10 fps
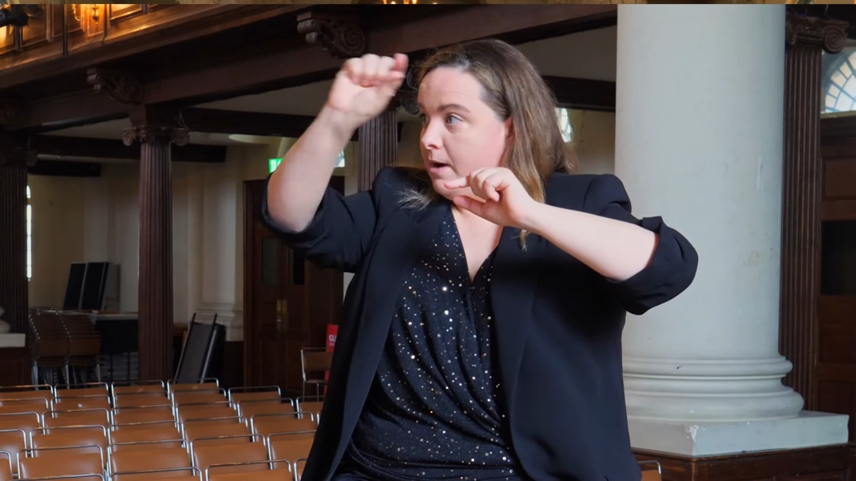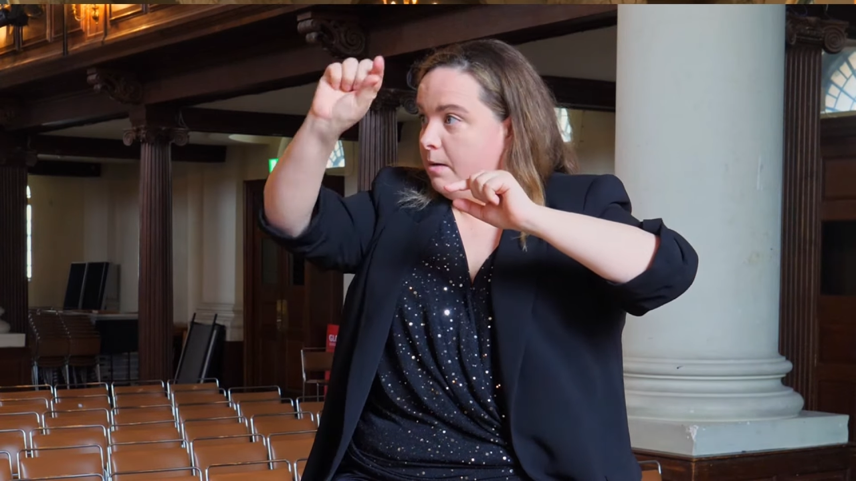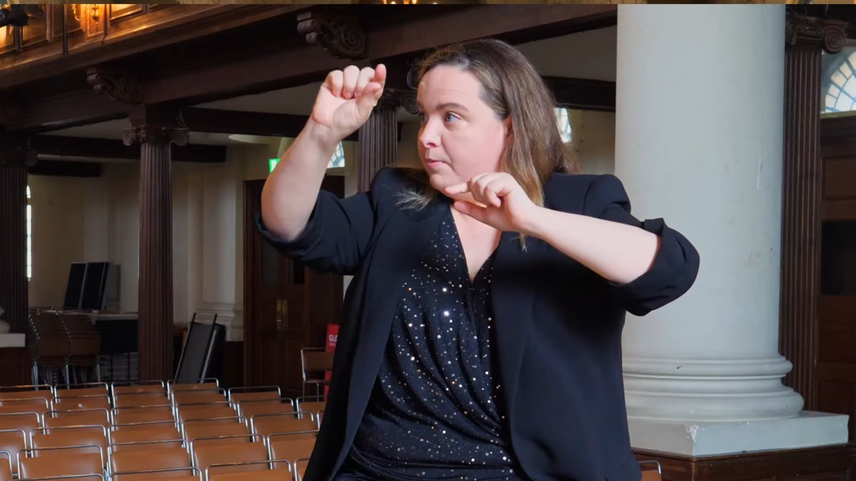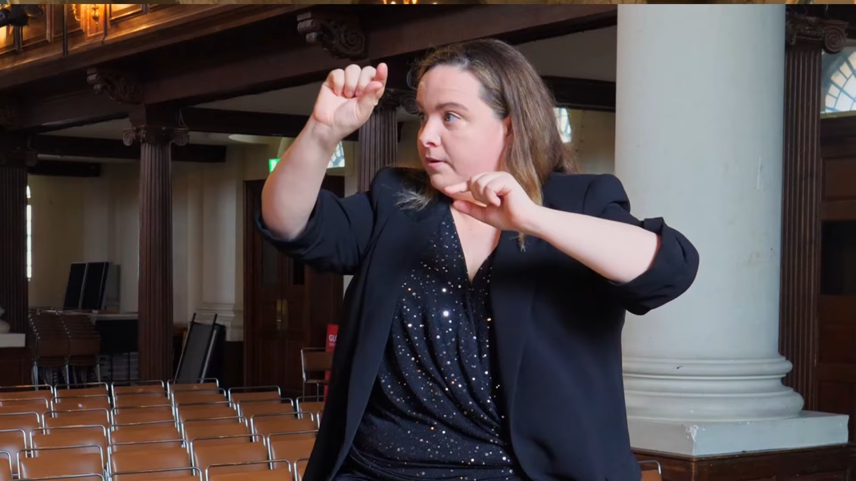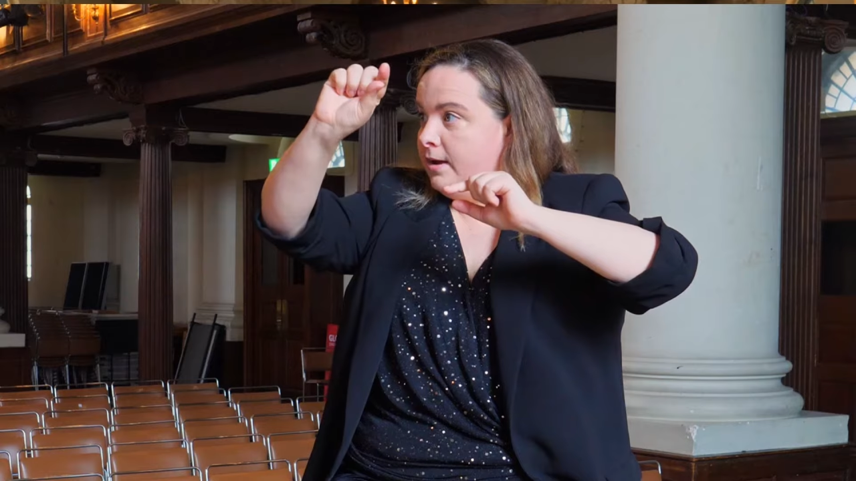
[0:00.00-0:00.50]

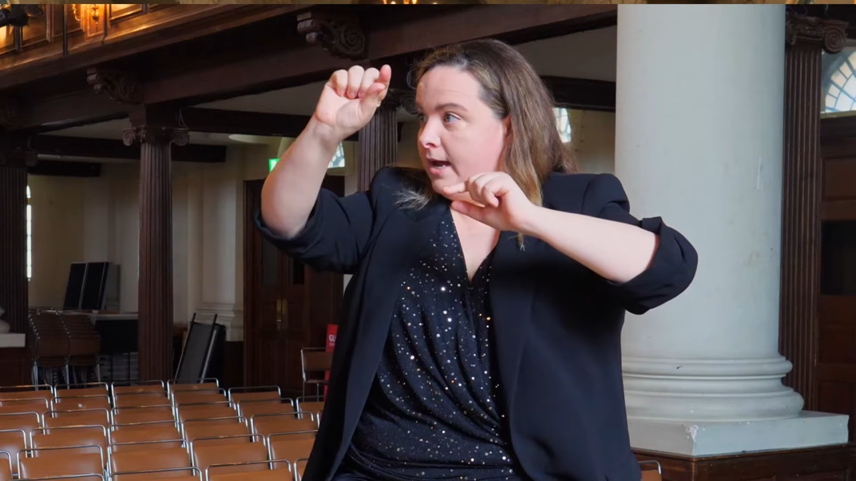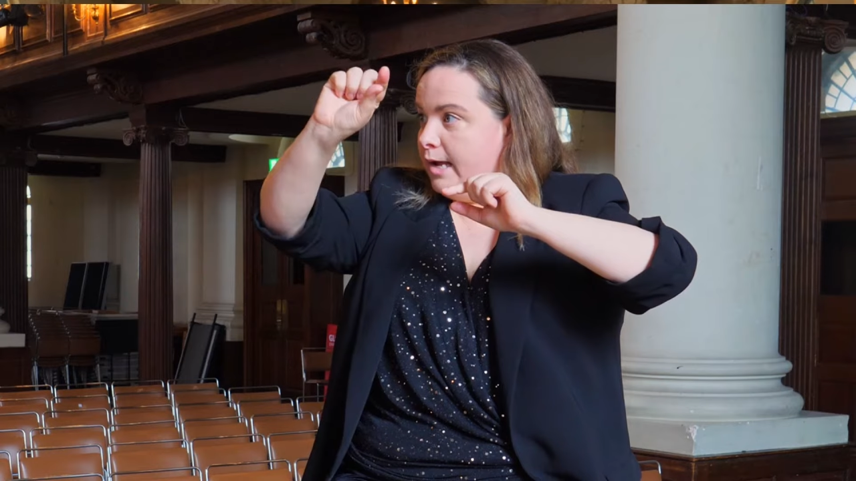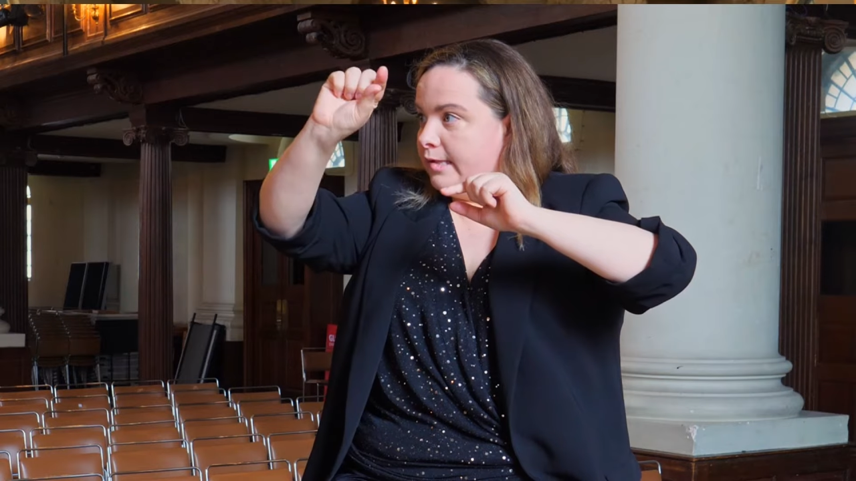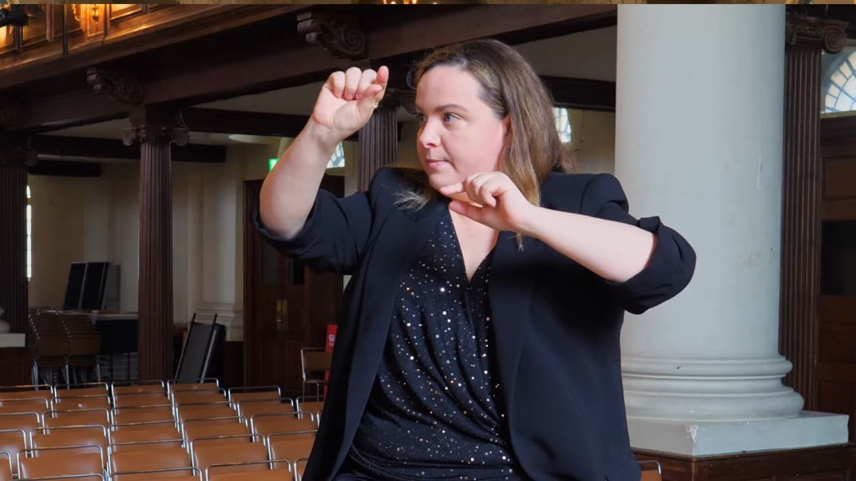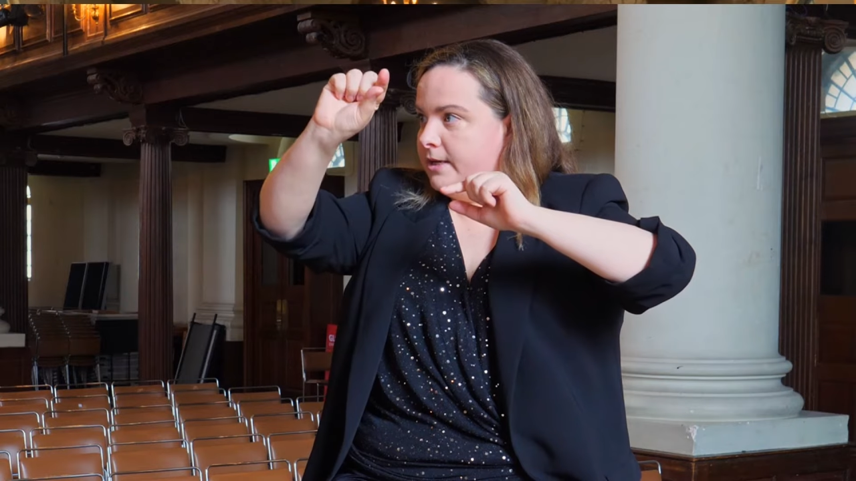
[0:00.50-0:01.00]
up
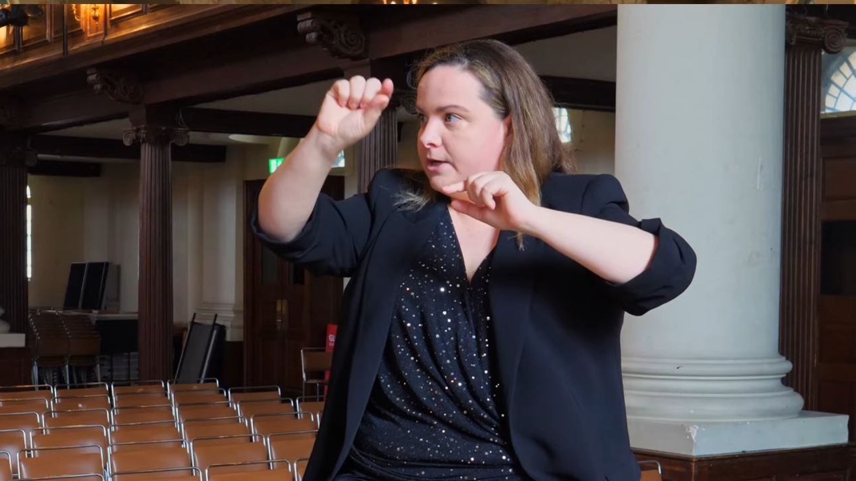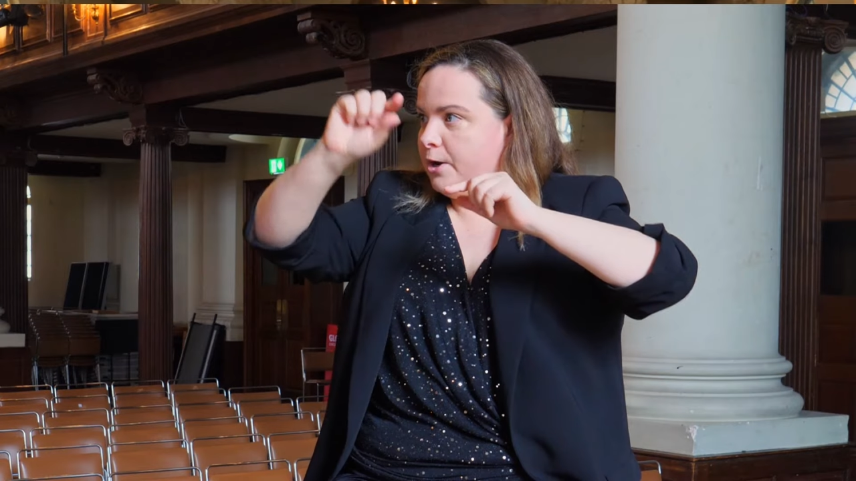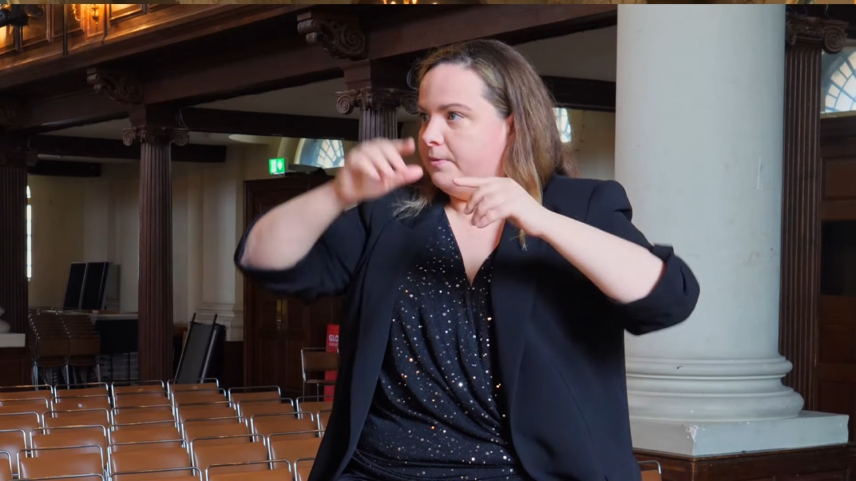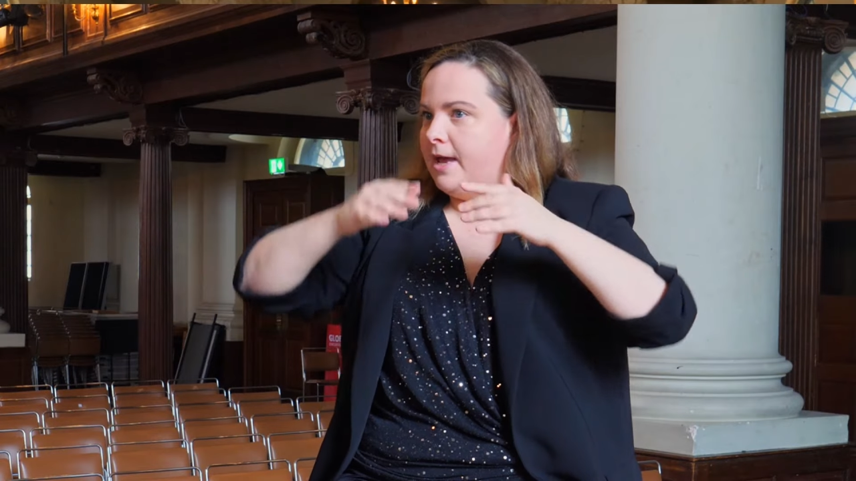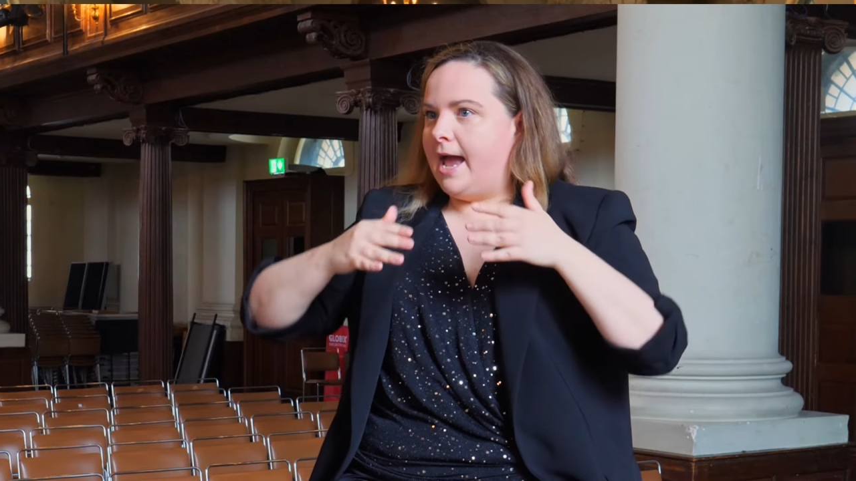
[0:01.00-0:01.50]
a
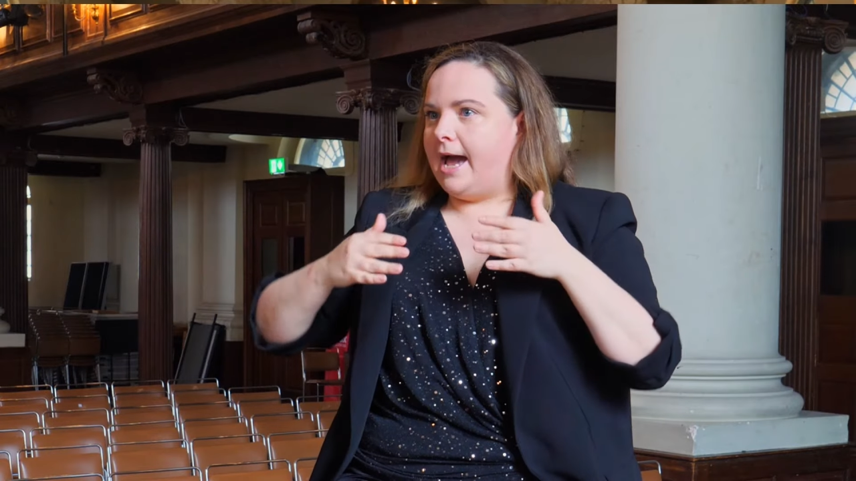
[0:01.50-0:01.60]
semitone.